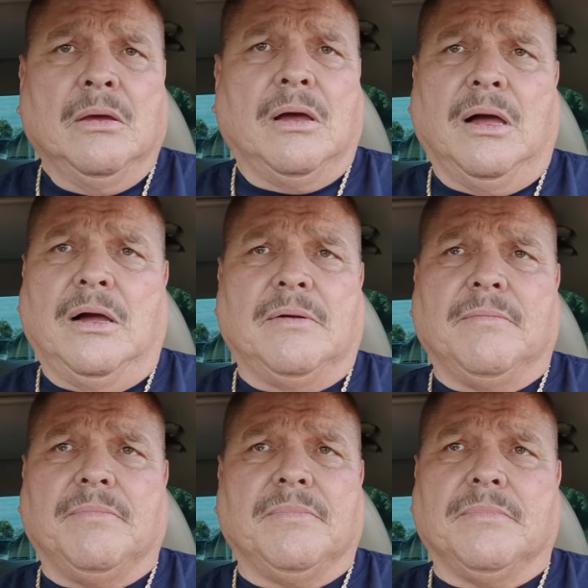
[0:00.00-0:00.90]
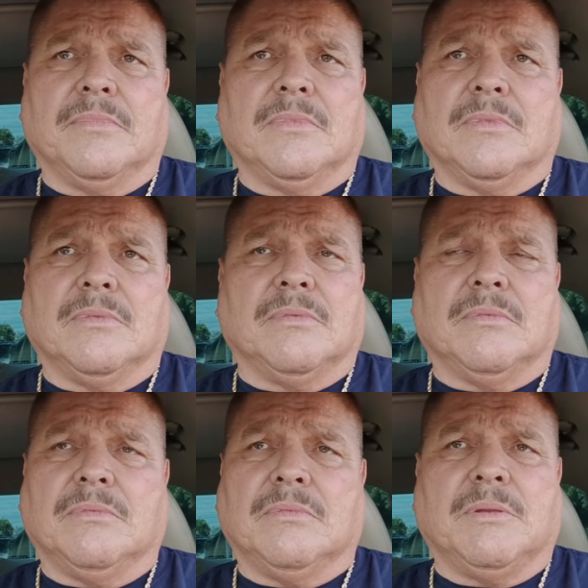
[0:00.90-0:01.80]
Uh,
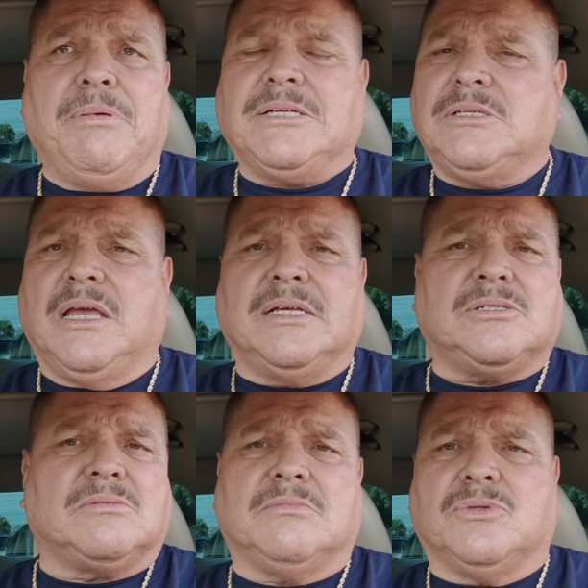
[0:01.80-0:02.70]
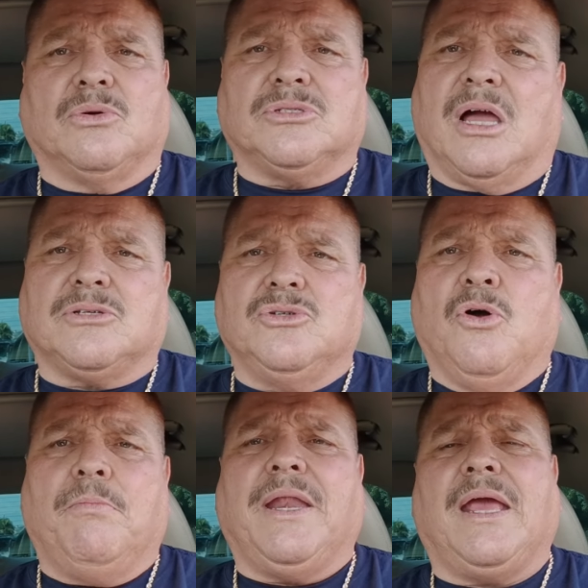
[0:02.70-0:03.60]
the best thing is don't talk to
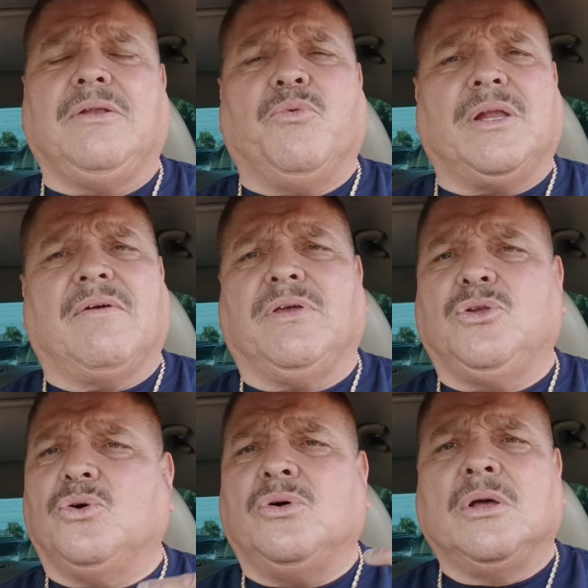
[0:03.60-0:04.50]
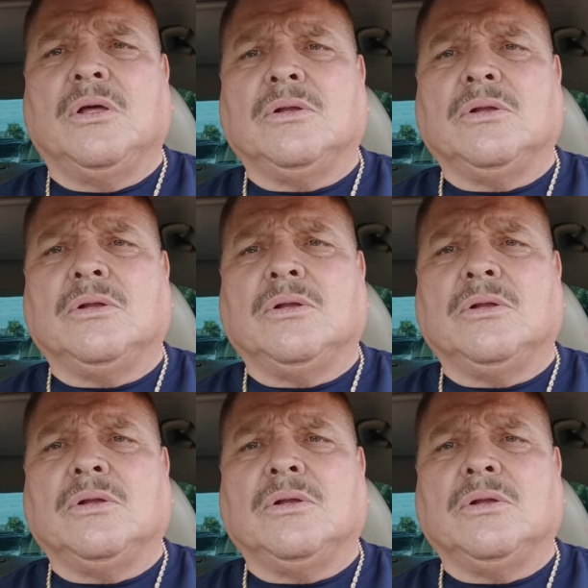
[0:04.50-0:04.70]
nobody, and whatever you do,